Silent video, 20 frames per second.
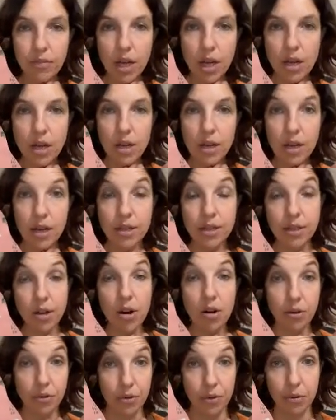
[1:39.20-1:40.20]
a
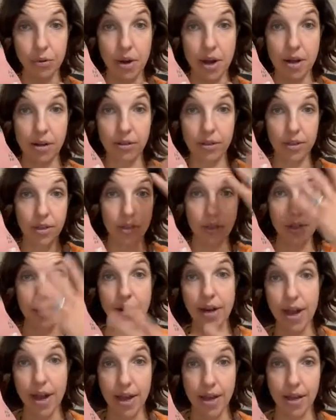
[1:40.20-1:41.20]
scarf around their
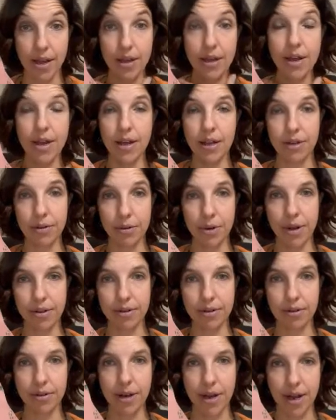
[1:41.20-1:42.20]
head and around
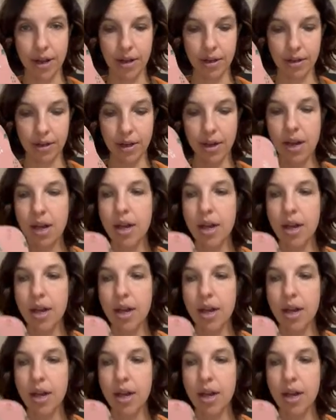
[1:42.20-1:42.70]
their neck.